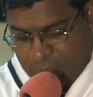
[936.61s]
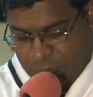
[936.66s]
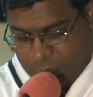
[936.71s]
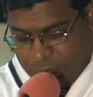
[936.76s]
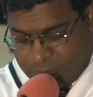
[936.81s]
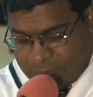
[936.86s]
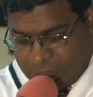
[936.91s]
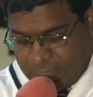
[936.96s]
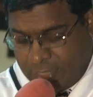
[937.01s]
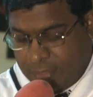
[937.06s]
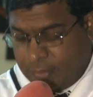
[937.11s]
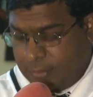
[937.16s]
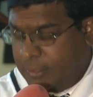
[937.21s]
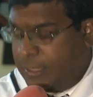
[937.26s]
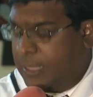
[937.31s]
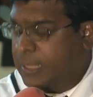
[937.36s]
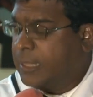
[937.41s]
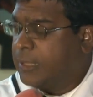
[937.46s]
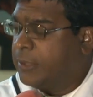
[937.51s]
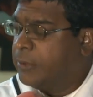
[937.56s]
Once again,
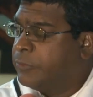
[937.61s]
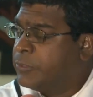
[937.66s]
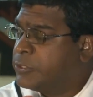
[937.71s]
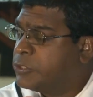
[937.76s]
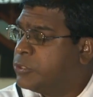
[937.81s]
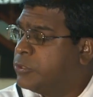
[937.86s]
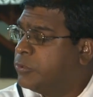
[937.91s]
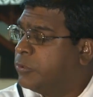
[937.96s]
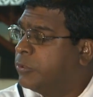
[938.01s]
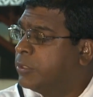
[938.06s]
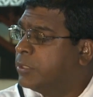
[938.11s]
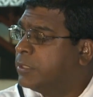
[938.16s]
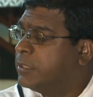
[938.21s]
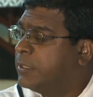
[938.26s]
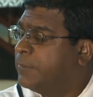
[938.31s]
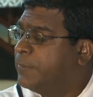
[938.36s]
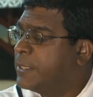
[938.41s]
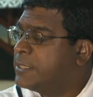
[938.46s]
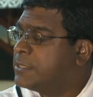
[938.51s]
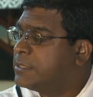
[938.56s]
I wish you all
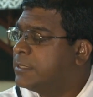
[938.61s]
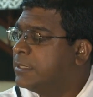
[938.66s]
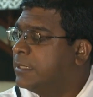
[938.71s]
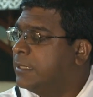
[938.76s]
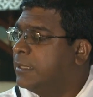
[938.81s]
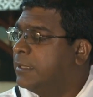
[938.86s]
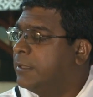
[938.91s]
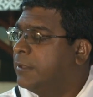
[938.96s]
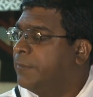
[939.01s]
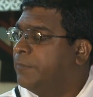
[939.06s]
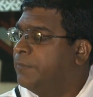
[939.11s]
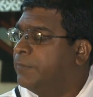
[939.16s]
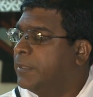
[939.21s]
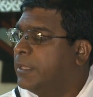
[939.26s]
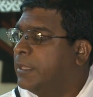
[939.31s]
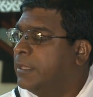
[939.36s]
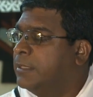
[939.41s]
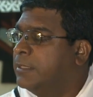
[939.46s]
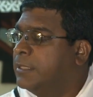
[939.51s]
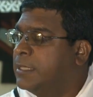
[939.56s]
the best
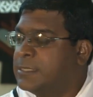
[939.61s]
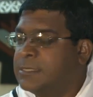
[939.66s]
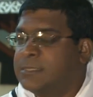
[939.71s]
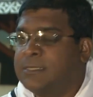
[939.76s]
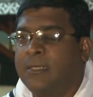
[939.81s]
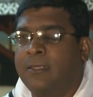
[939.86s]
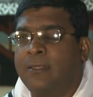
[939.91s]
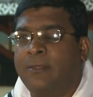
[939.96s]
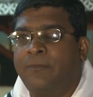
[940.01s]
in this